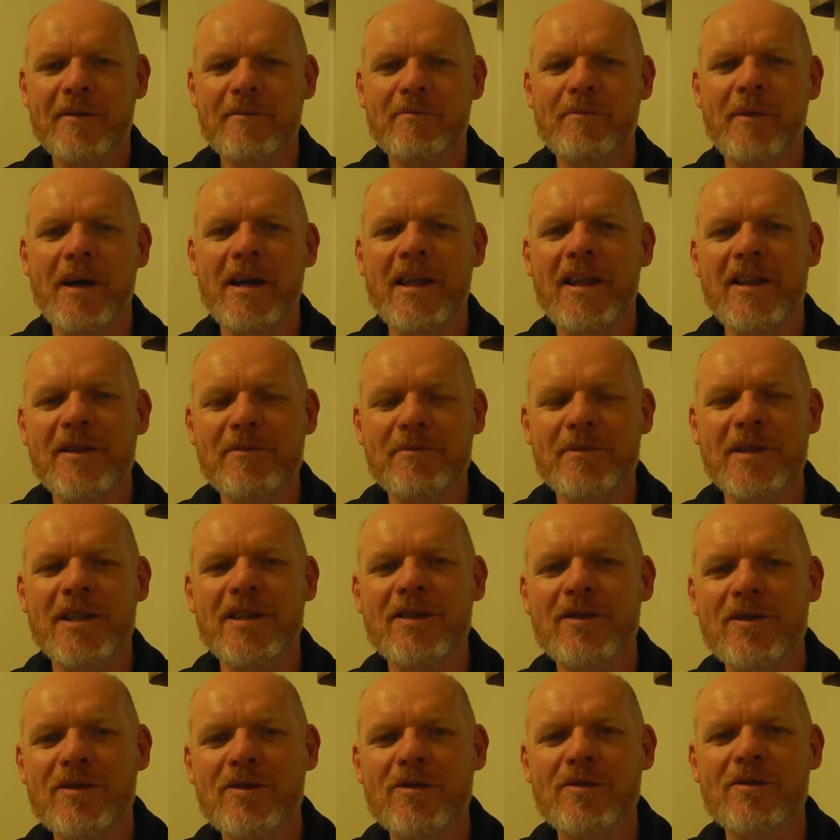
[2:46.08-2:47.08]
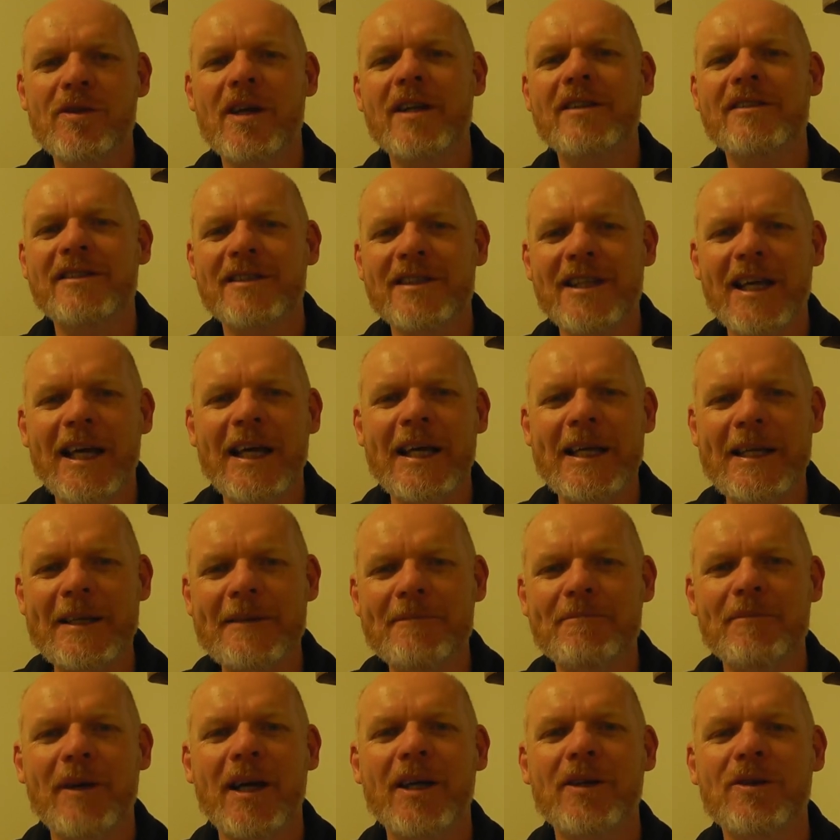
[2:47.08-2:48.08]
May this be you today.
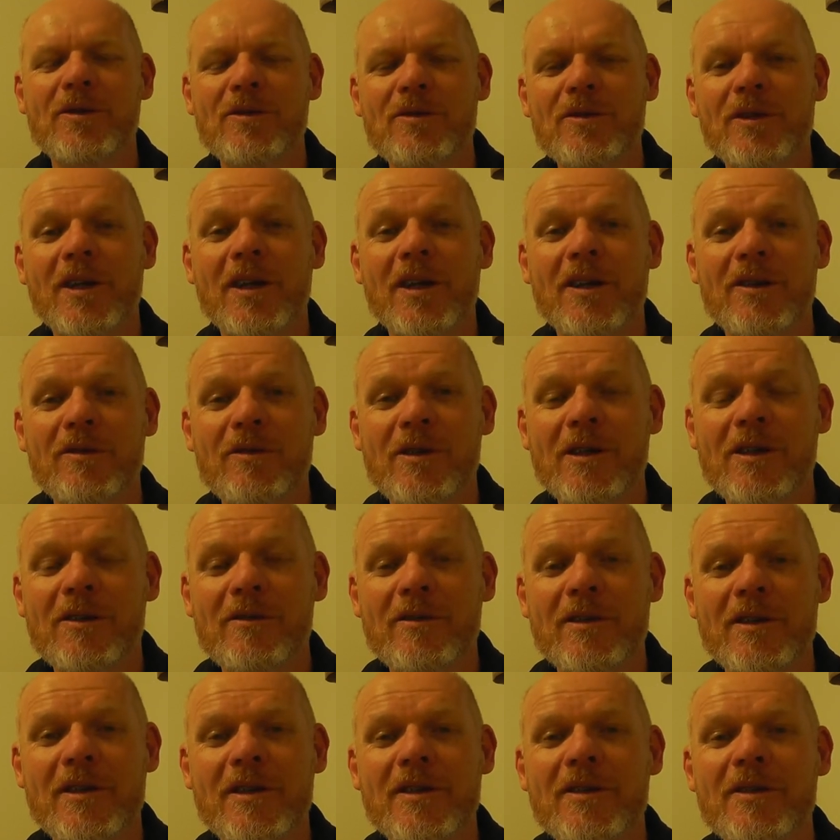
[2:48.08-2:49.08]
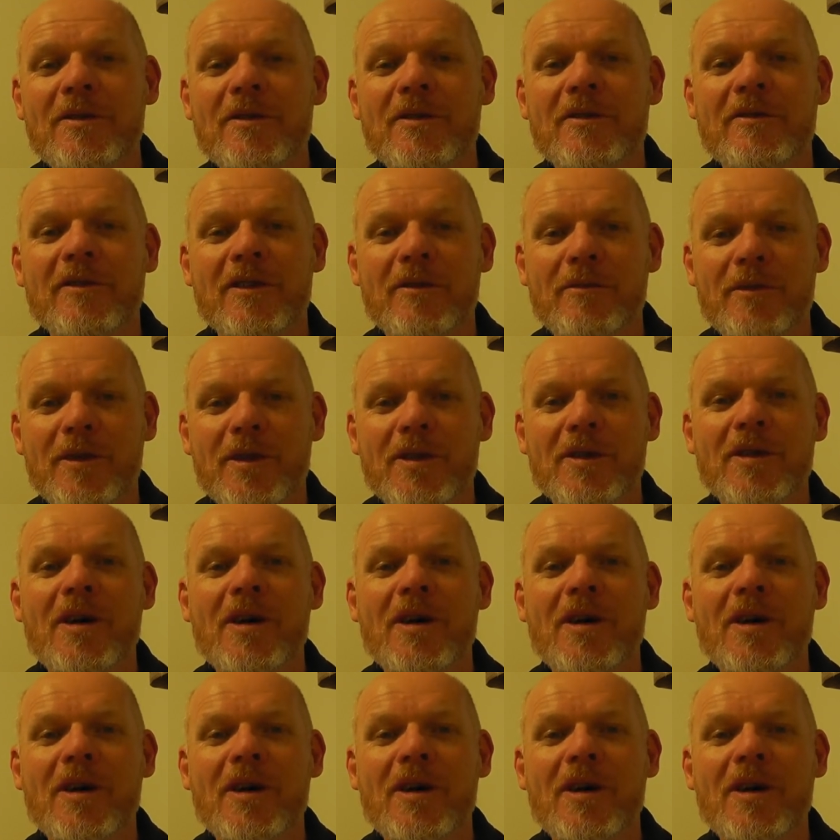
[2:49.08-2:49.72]
May all go well with you from your